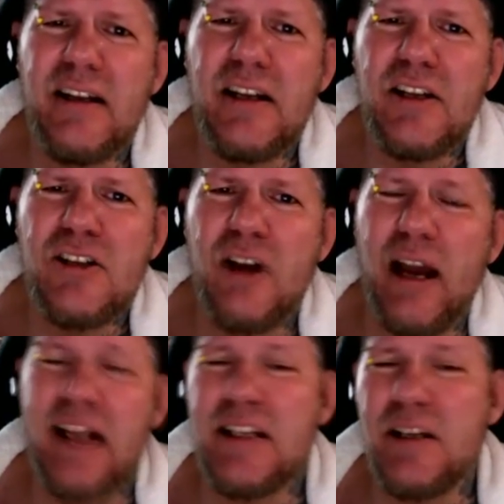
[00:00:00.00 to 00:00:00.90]
so I
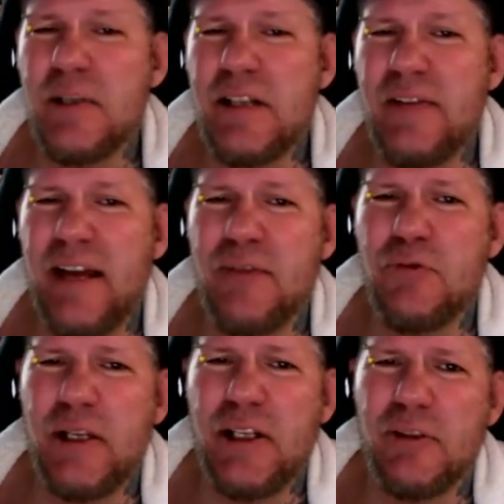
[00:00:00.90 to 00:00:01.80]
guess he was even after
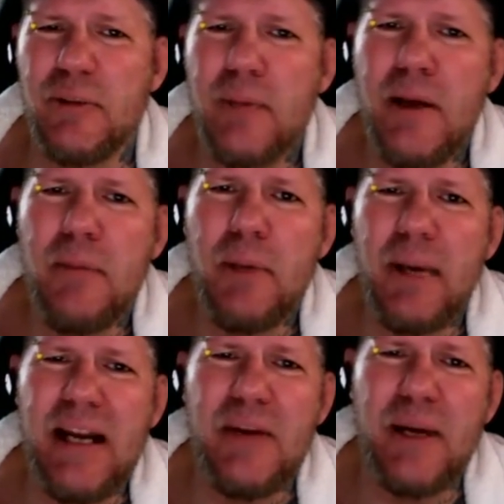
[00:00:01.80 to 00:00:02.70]
he killed him.
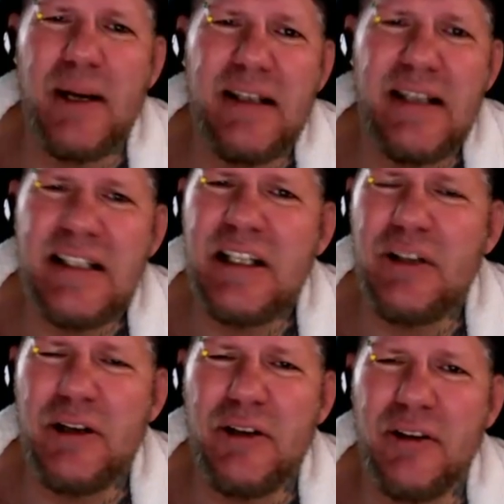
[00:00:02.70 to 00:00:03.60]
But anyway, that's
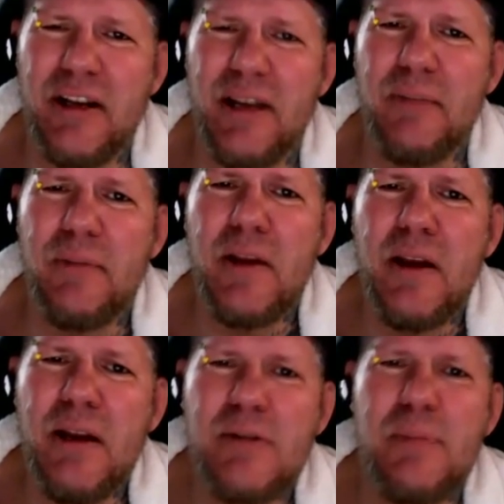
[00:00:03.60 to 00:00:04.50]
neither here nor there.
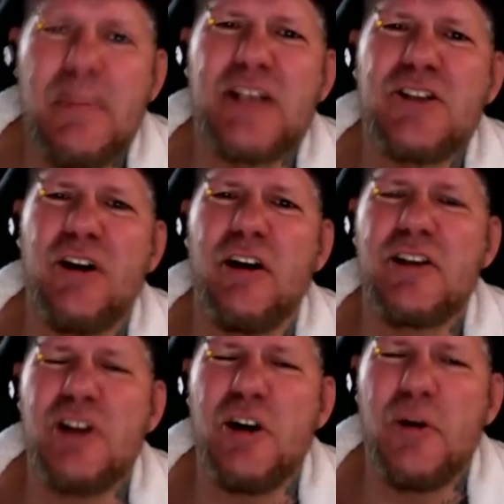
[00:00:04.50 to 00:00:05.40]
He was a big star,
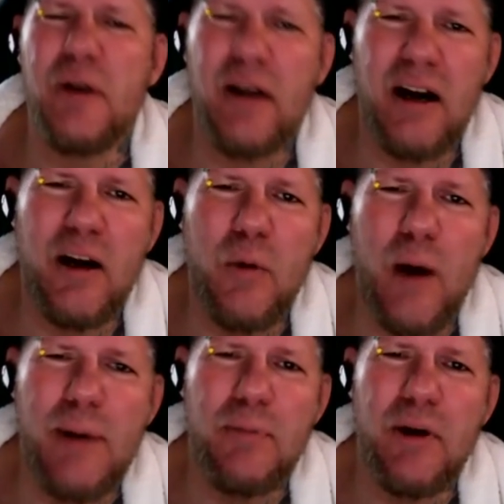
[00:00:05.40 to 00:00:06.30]
so
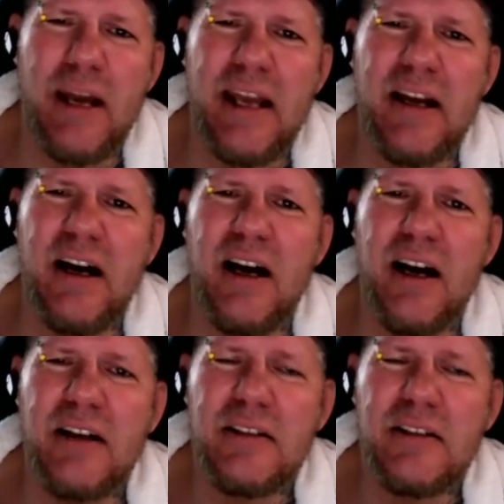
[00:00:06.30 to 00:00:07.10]
Juan bought an